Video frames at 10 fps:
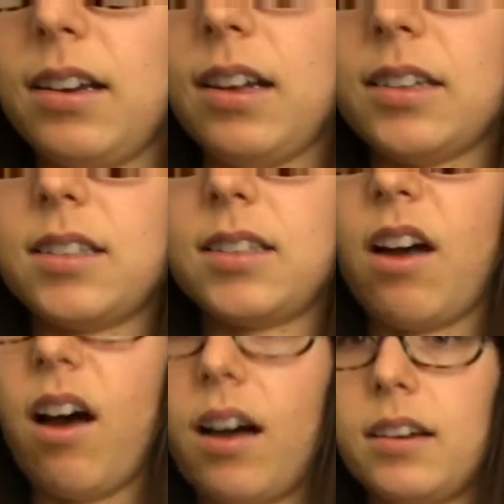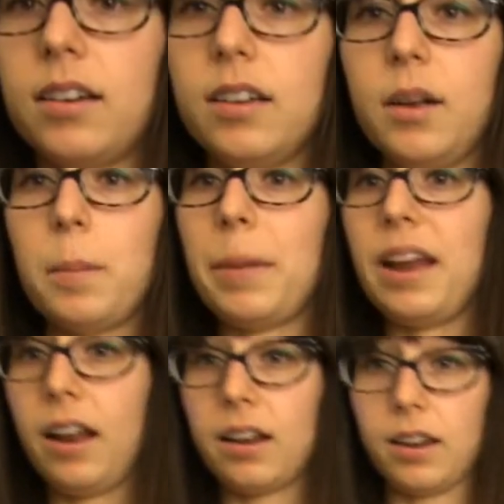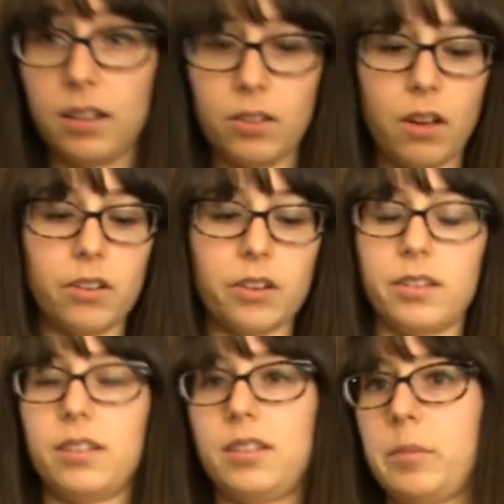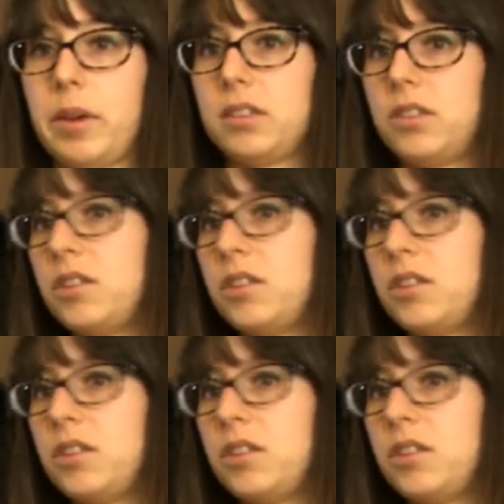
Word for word: against the hot pan any longer that they might